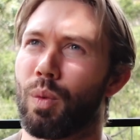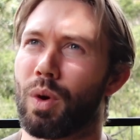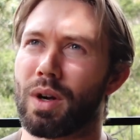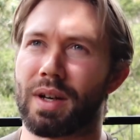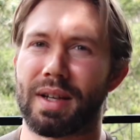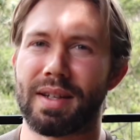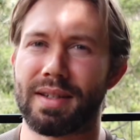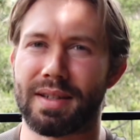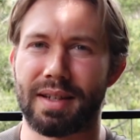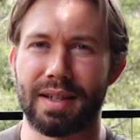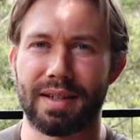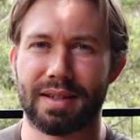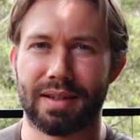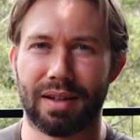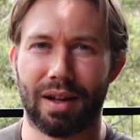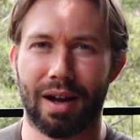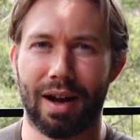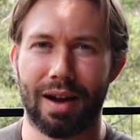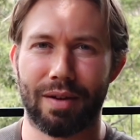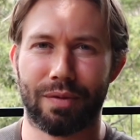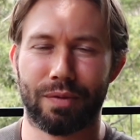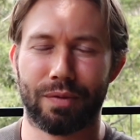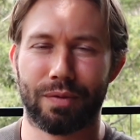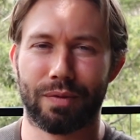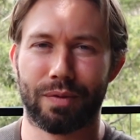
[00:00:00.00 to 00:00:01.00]
is this
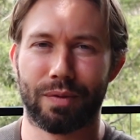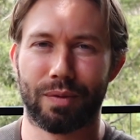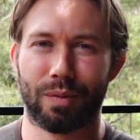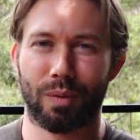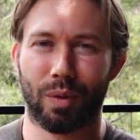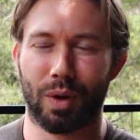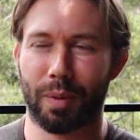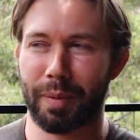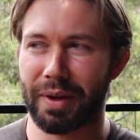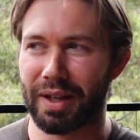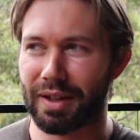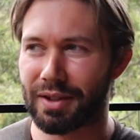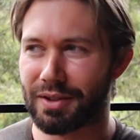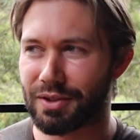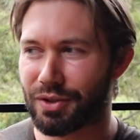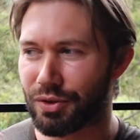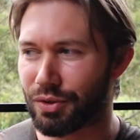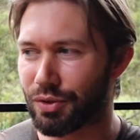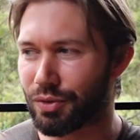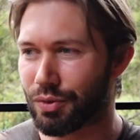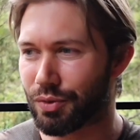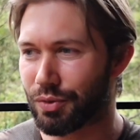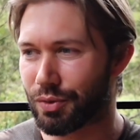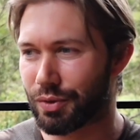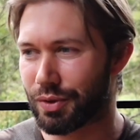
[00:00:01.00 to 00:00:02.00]
life? What am I going to
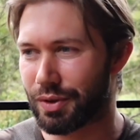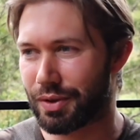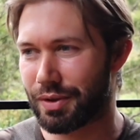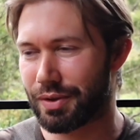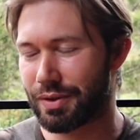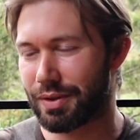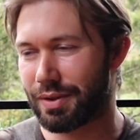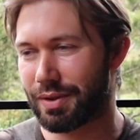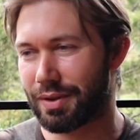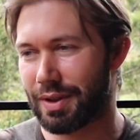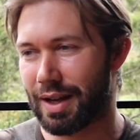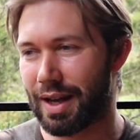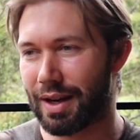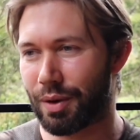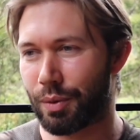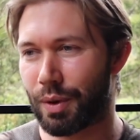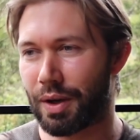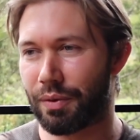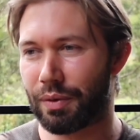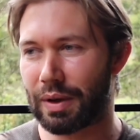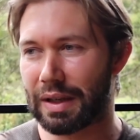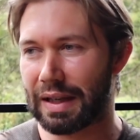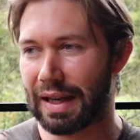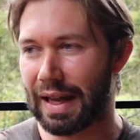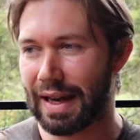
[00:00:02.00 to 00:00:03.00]
do? How do I
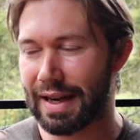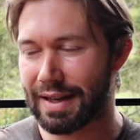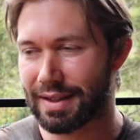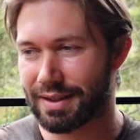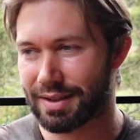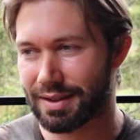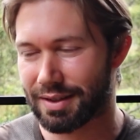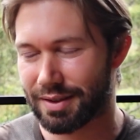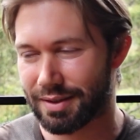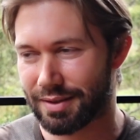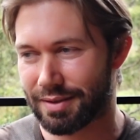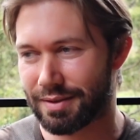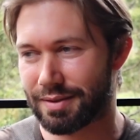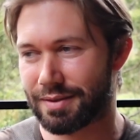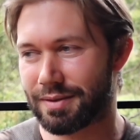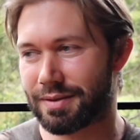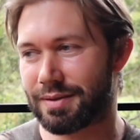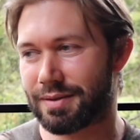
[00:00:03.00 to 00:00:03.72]
relate?